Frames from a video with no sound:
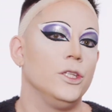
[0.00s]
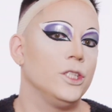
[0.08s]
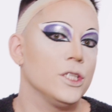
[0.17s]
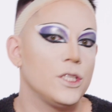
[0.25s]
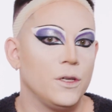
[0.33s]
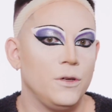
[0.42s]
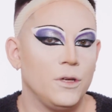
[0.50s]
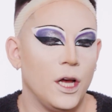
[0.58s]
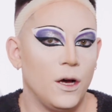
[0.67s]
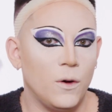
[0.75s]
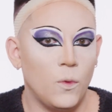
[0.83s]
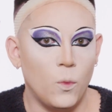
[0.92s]
Just so you
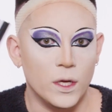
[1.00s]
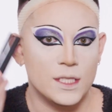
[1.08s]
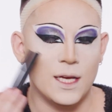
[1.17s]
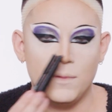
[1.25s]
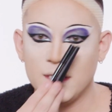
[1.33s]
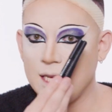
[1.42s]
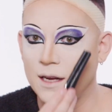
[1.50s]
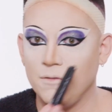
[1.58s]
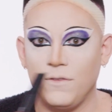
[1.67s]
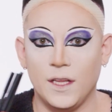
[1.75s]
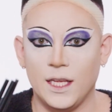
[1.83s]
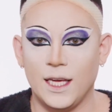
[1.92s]
know, once I was done
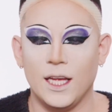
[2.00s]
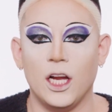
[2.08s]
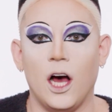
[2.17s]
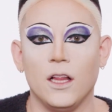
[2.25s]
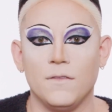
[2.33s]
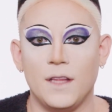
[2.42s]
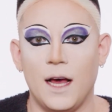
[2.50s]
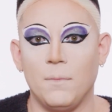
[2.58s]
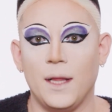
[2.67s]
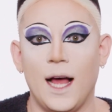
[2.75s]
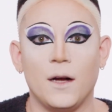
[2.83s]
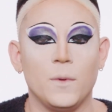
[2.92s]
filling in all of that
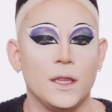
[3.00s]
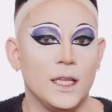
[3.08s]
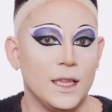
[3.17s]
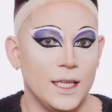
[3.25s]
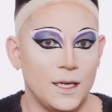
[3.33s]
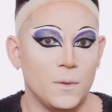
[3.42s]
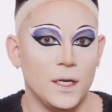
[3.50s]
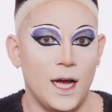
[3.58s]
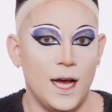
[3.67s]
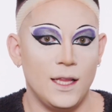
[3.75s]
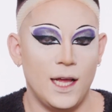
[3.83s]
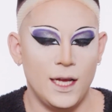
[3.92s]
black with the liquid
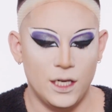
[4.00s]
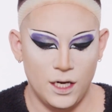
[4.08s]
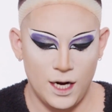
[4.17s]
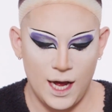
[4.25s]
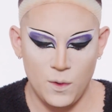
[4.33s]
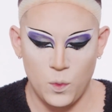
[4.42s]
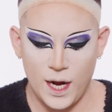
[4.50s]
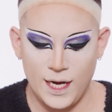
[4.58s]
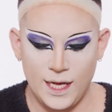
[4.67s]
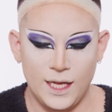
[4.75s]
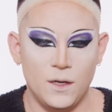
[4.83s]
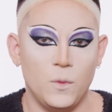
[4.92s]
eyeliner, I
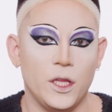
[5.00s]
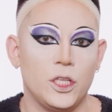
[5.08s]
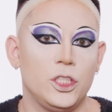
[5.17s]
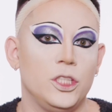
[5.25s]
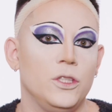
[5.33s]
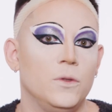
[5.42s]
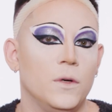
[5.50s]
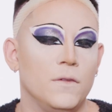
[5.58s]
went in with two